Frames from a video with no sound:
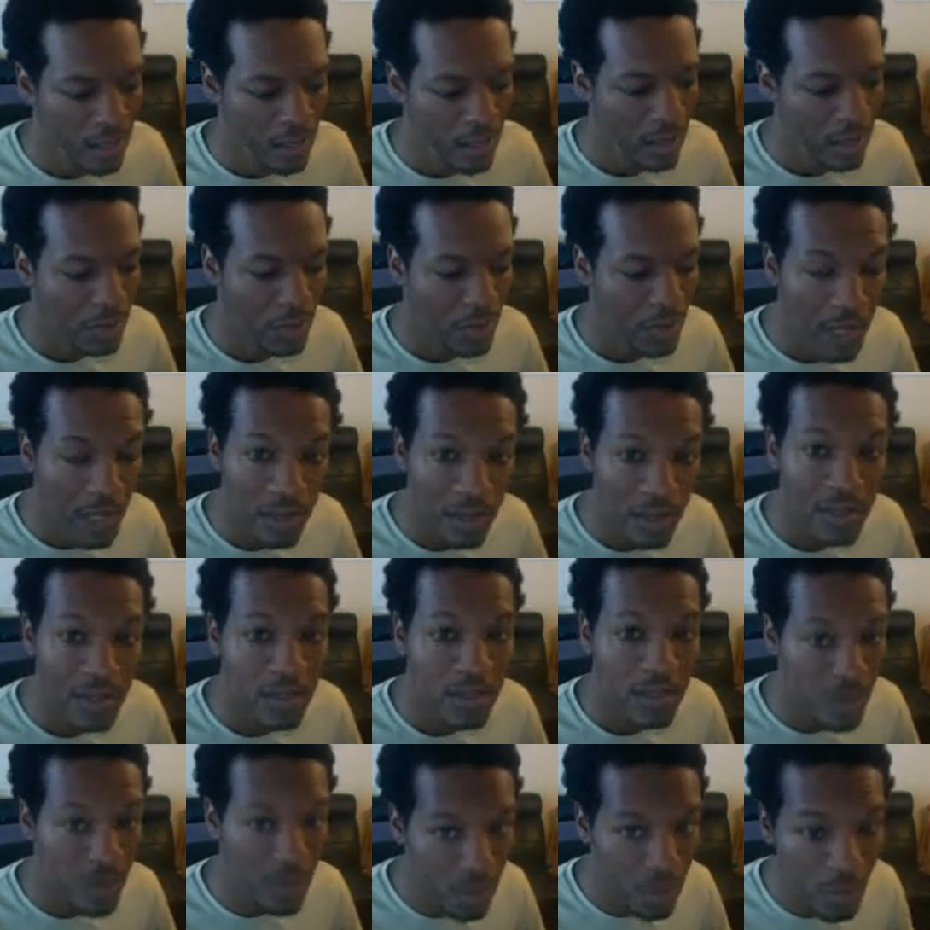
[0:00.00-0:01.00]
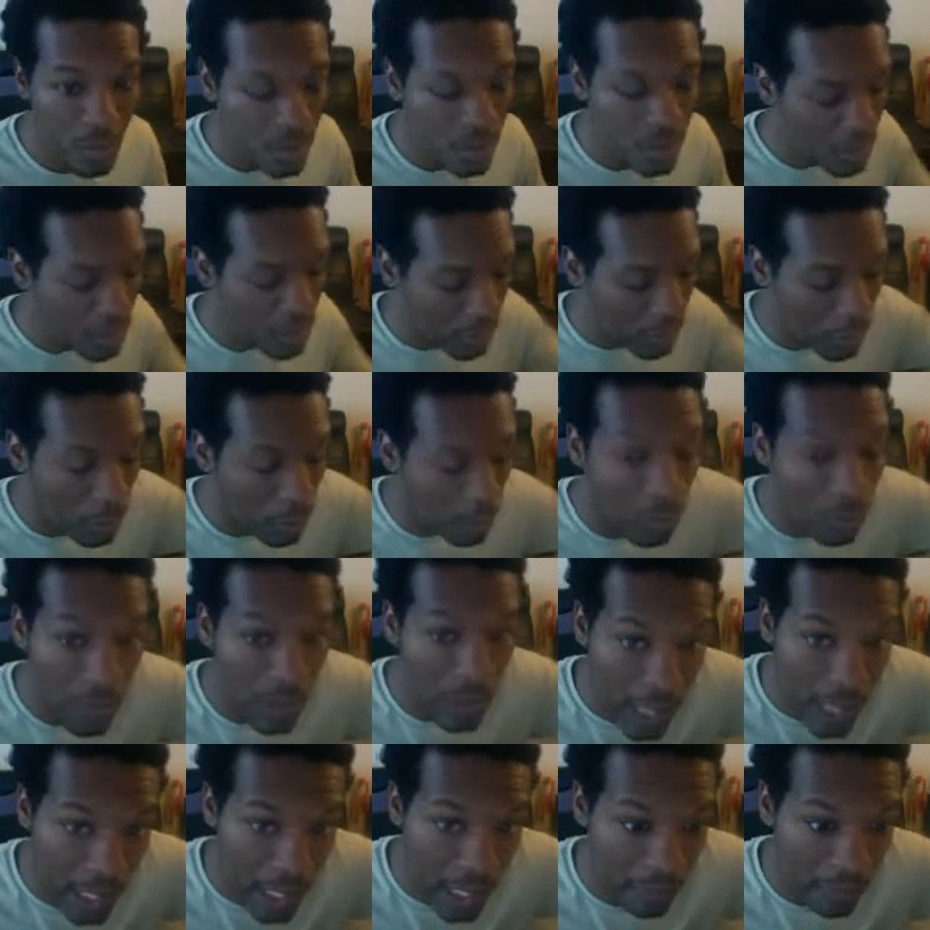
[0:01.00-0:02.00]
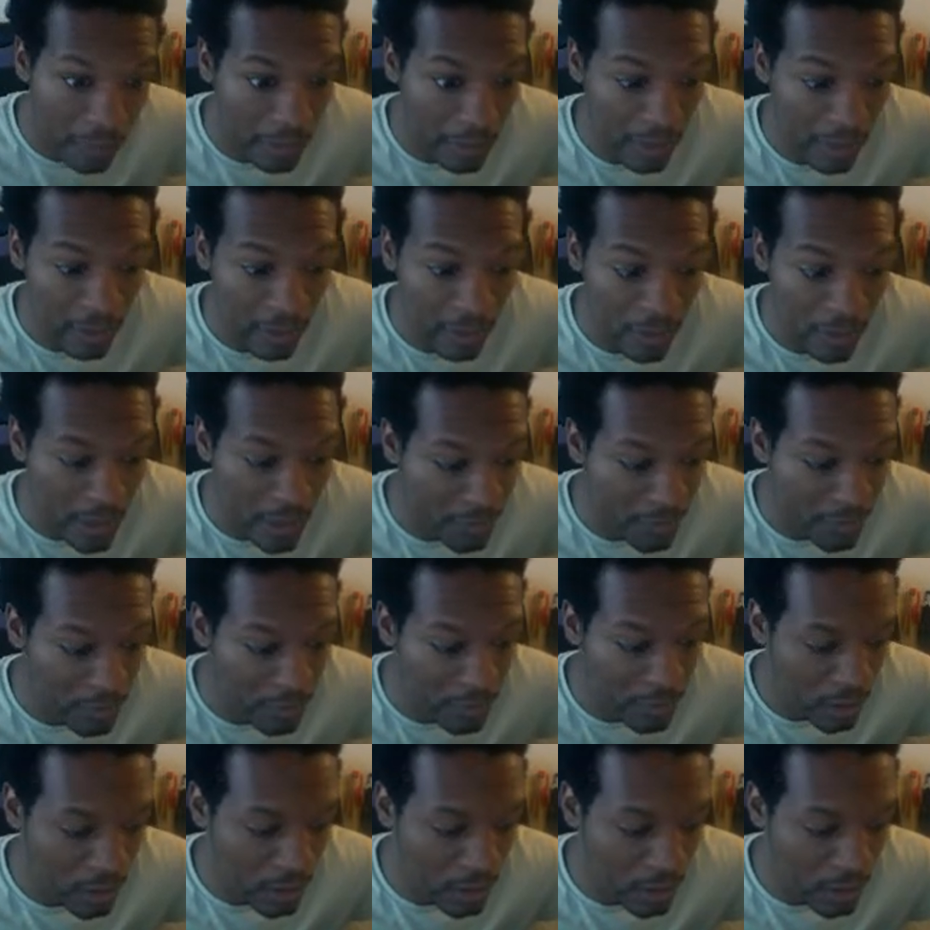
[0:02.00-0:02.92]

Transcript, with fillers: you got this cool global economy. You definitely